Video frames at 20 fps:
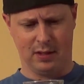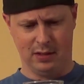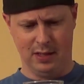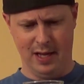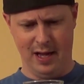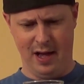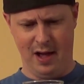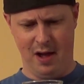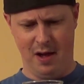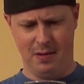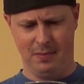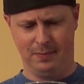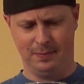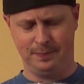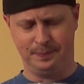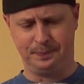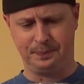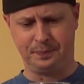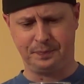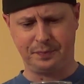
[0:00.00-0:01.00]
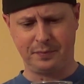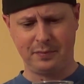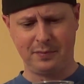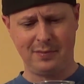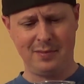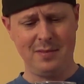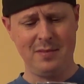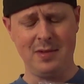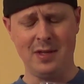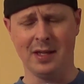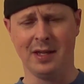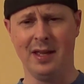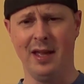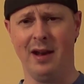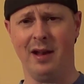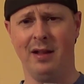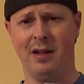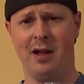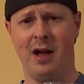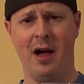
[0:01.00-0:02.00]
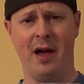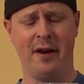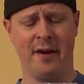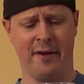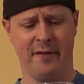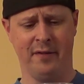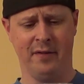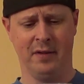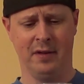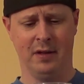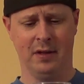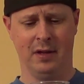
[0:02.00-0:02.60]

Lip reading: You get a lot